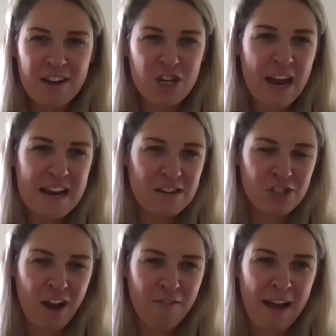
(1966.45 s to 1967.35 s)

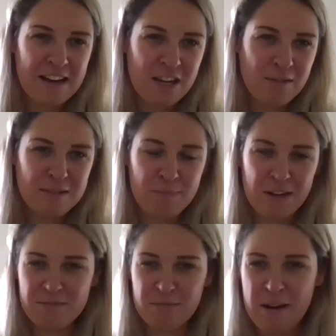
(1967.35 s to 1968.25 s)
change our values
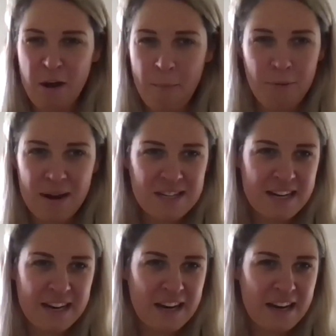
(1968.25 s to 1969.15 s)
because we're
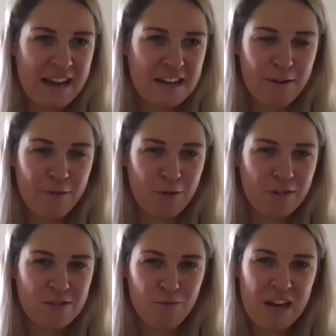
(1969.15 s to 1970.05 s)
operating in a
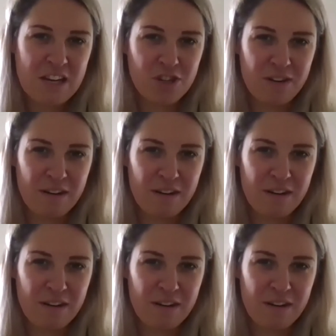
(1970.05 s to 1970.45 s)
different region of